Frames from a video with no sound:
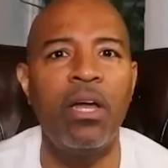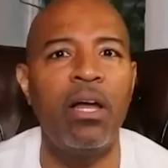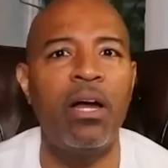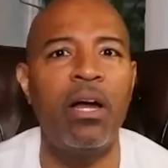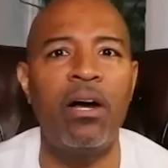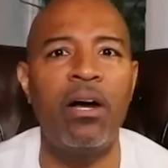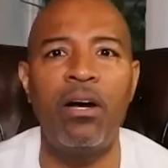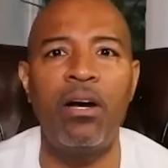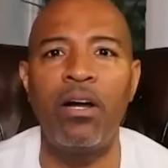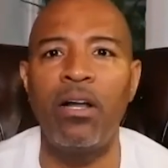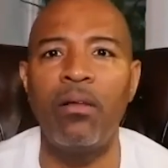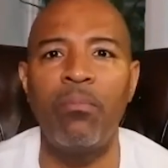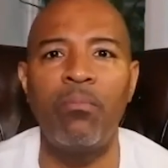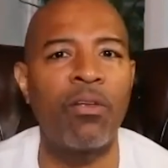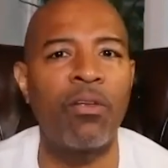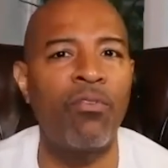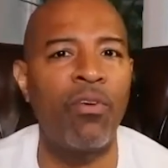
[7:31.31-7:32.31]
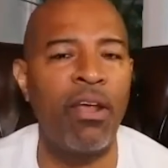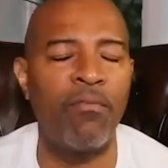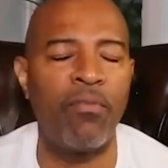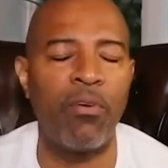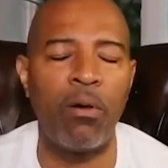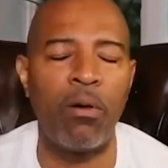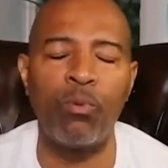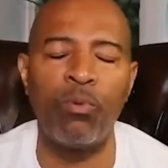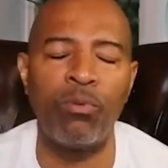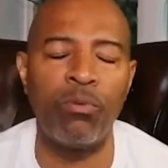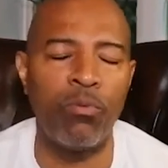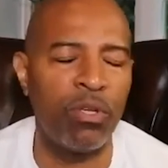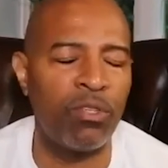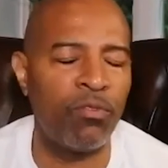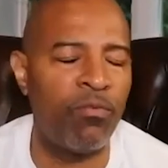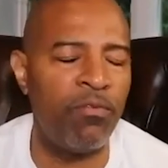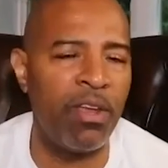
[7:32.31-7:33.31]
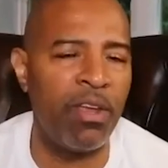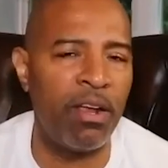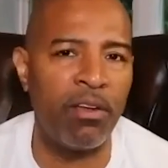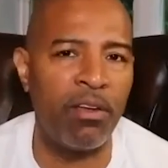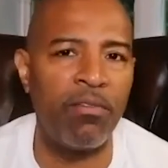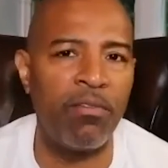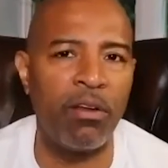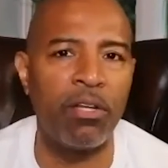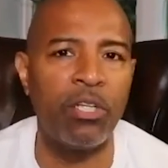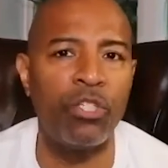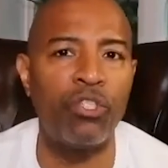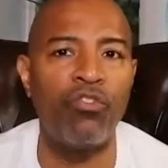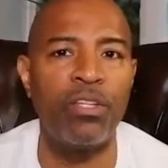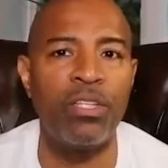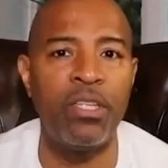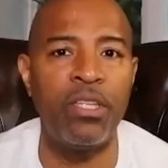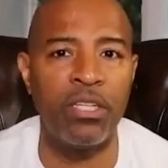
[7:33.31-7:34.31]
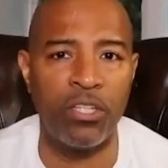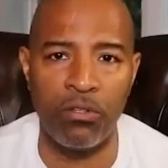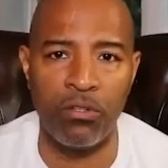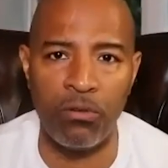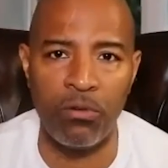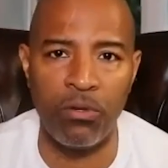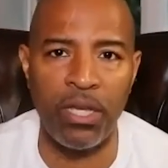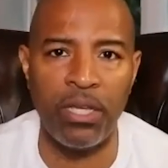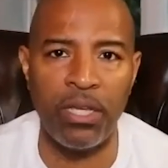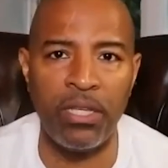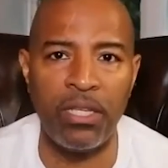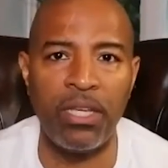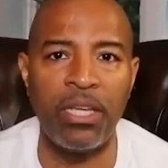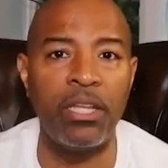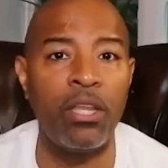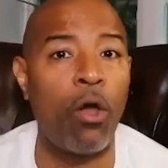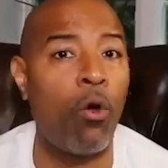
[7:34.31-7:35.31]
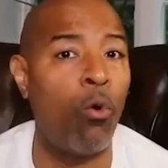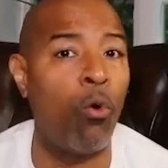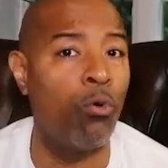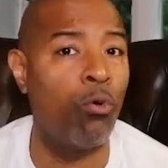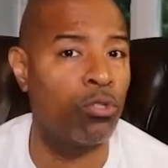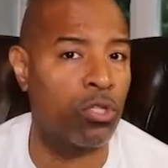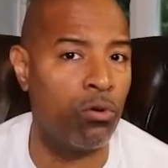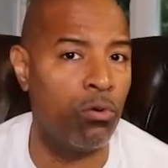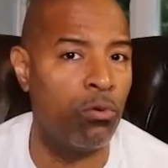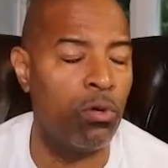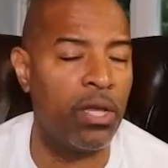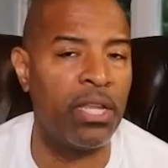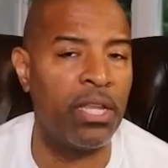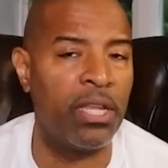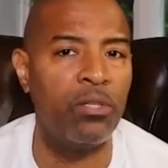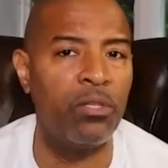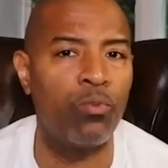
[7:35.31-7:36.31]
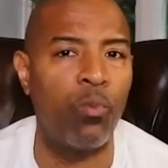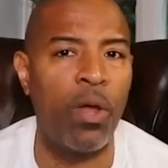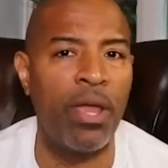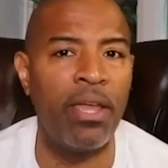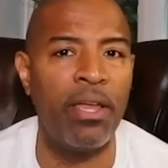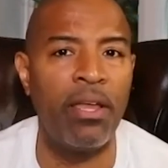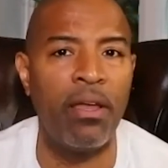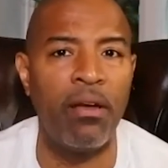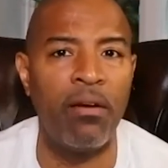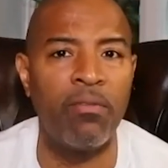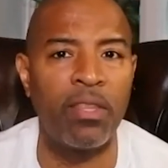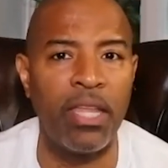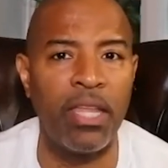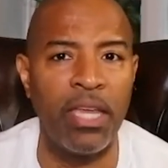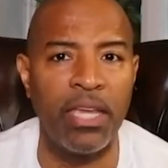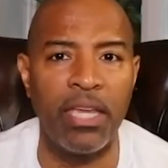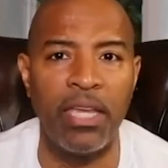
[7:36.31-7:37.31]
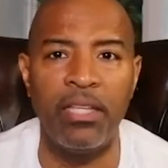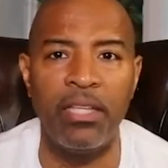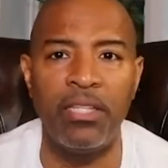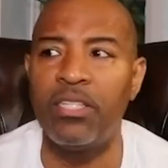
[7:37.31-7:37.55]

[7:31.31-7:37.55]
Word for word: Uh, my grandfather was very, very traditional in, in old school in his way of thinking. Yes.